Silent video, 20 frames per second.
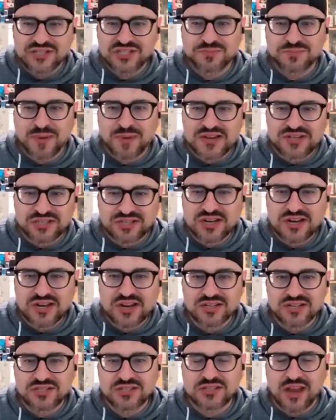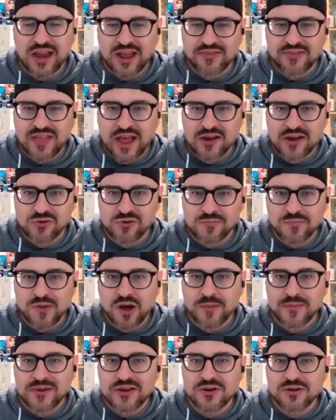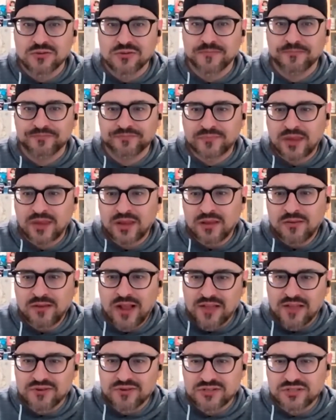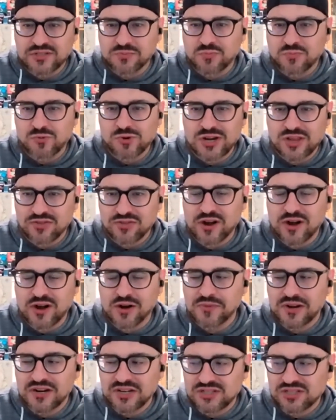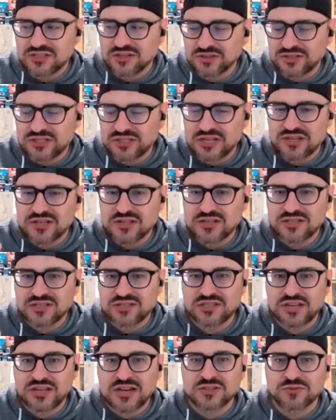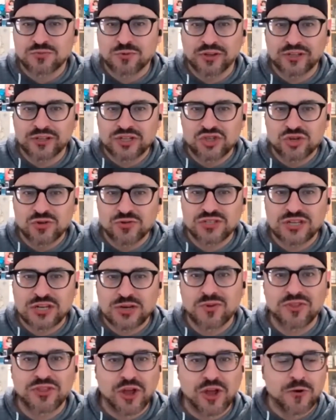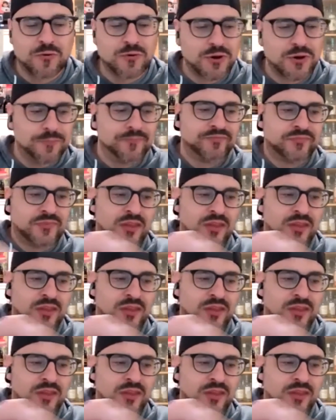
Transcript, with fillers: that spiciness and that umami note, and there's some wood in there, but it still stays really juicy without.